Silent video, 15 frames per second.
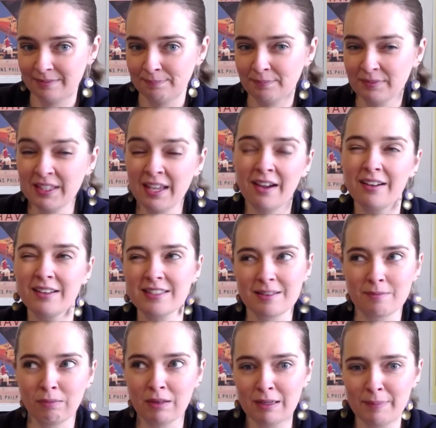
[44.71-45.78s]
Now, it's a
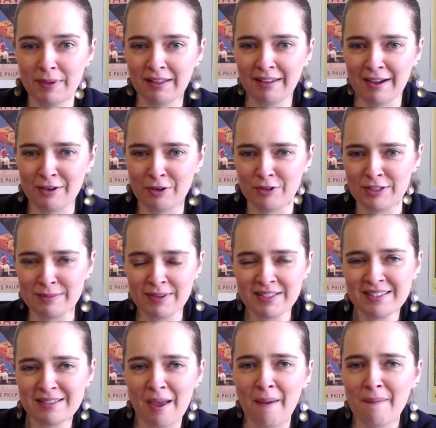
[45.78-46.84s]
little bit like Christmas.